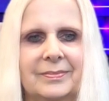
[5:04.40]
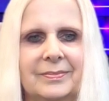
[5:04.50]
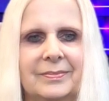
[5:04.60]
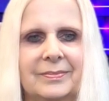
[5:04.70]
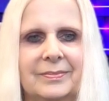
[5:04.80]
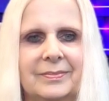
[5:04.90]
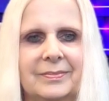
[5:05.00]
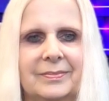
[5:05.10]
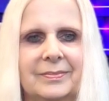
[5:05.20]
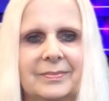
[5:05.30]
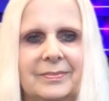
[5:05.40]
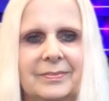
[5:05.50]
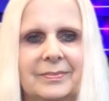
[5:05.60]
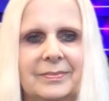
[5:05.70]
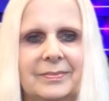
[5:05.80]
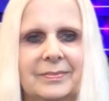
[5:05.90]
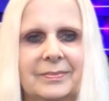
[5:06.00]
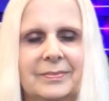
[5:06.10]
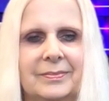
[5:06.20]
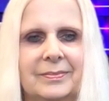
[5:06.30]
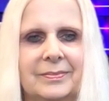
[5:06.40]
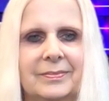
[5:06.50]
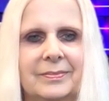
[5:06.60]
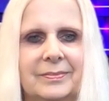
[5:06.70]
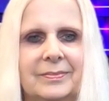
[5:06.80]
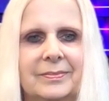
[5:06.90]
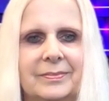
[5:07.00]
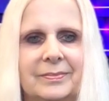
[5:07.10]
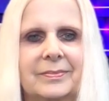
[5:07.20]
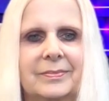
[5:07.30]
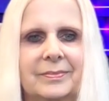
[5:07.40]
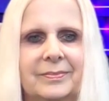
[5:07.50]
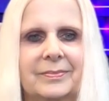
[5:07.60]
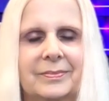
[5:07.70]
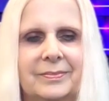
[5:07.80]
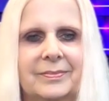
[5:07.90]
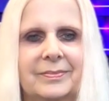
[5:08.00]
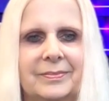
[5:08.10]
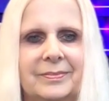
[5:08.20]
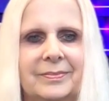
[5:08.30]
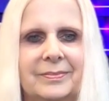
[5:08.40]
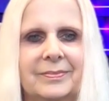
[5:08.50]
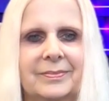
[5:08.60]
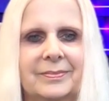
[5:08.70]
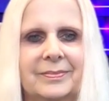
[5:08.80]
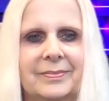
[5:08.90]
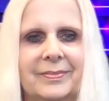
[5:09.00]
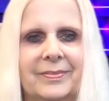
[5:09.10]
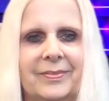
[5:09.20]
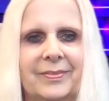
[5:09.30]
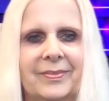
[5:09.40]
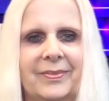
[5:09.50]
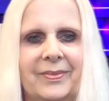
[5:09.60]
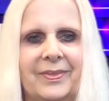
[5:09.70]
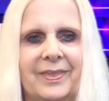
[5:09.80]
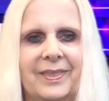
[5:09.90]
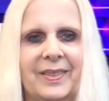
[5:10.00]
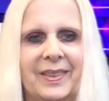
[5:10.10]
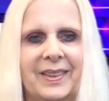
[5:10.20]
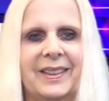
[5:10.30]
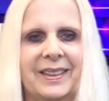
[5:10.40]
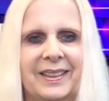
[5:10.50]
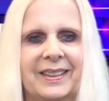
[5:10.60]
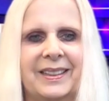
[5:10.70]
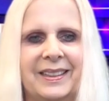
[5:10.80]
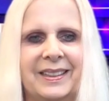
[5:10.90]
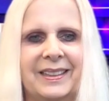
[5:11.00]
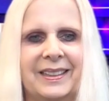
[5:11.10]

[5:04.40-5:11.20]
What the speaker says: No words are spoken by the person on screen.